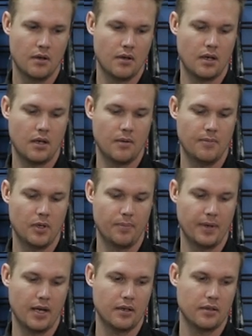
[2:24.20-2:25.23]
uh, mil
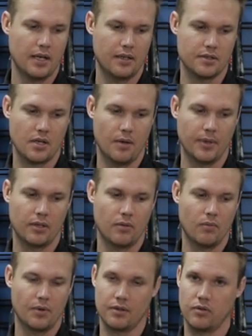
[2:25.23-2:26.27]
band and it's
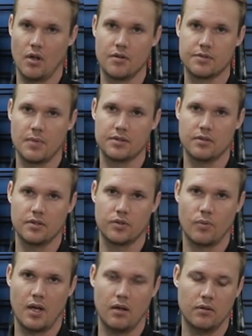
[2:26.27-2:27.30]
coming with a closed muzzle
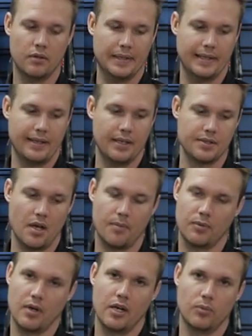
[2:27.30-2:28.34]
as well. It is
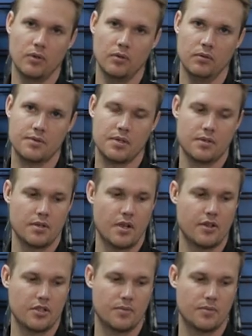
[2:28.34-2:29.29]
upgradable. So there's another